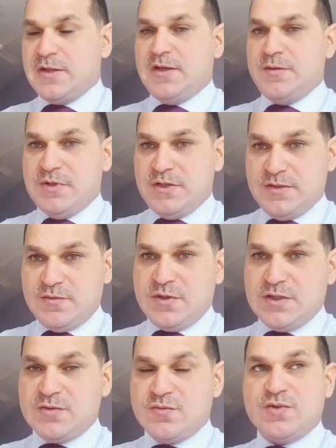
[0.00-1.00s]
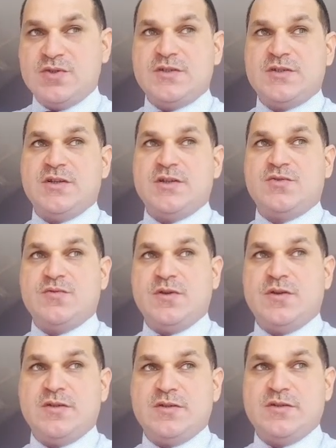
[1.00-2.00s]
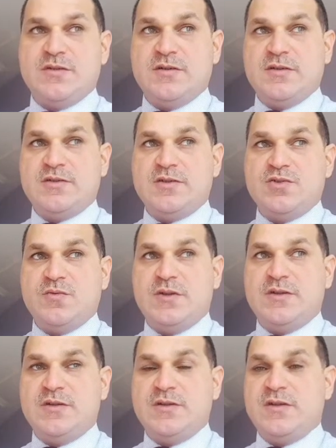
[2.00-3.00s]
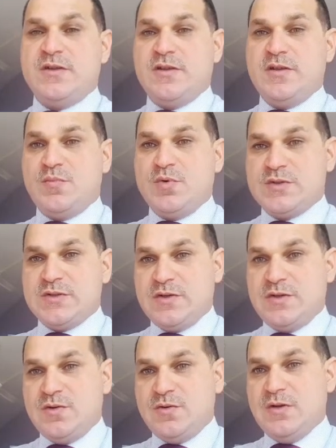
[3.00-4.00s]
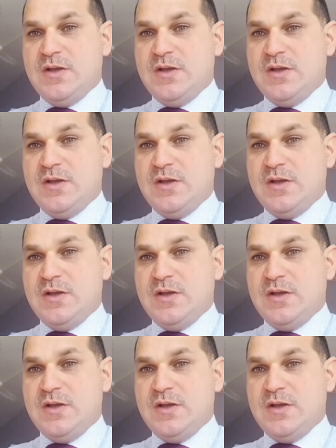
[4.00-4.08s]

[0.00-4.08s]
epididymis, which is situated in the posterior